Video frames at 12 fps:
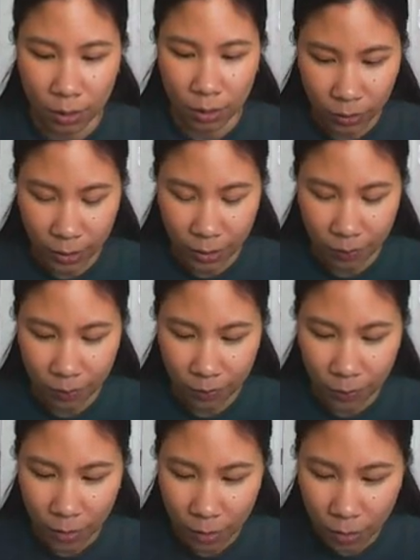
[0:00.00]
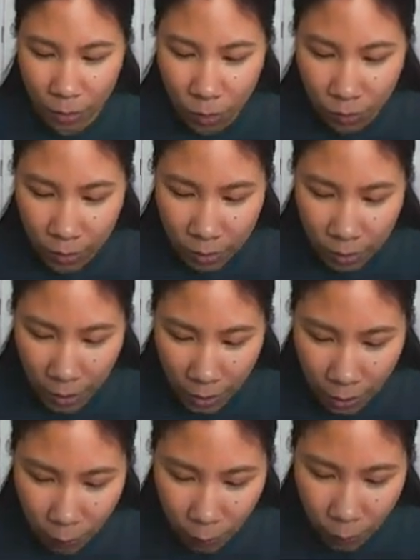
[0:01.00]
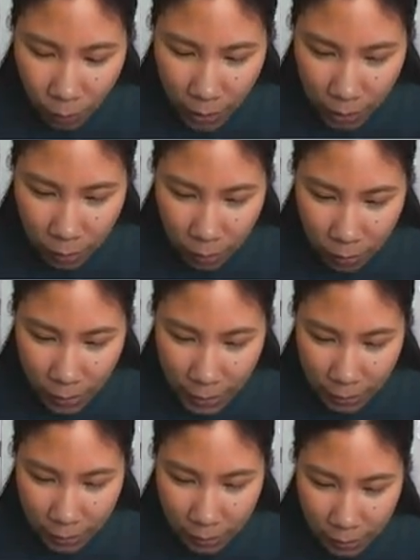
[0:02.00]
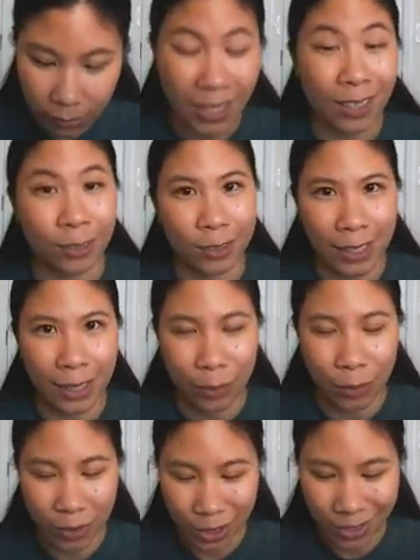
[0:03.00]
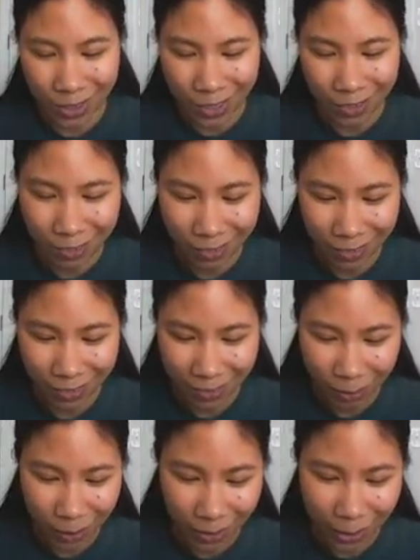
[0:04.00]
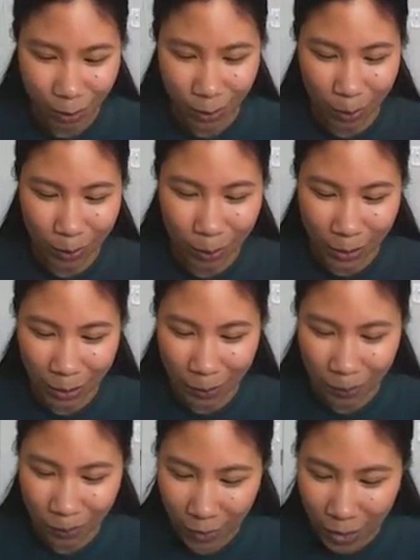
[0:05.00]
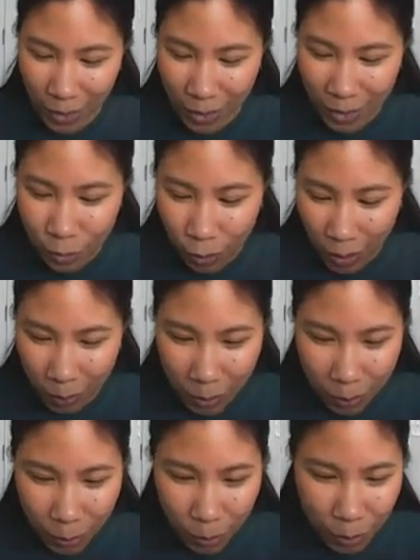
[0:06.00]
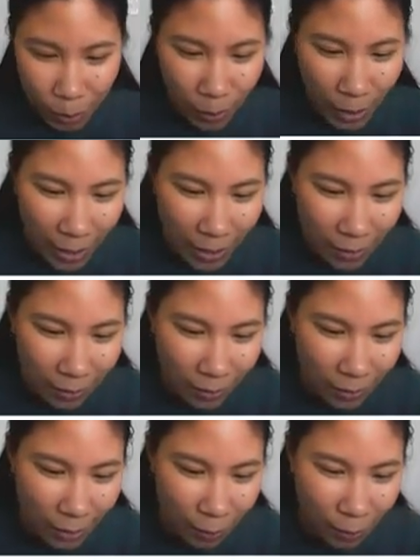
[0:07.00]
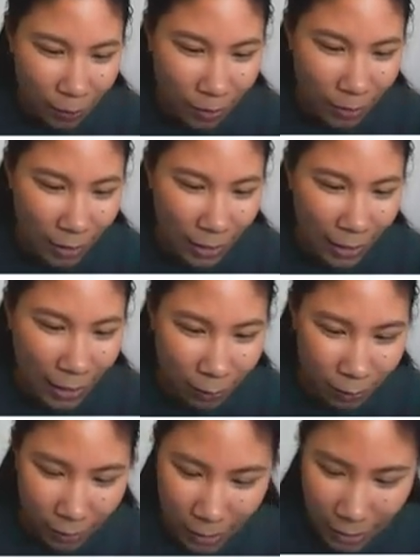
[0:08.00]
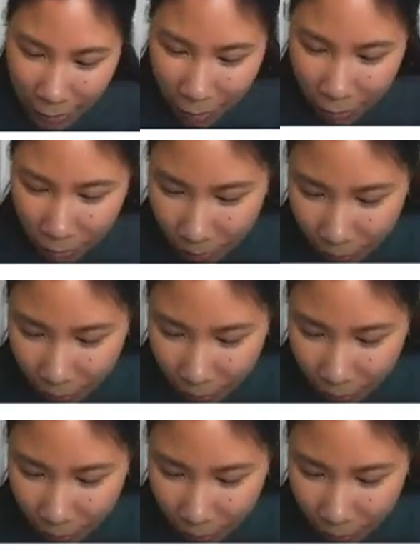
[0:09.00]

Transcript: Okay, so this sine of 4x over x kind of looks like what we just did with this problem up here. So I'm going to multiply everything that I have right now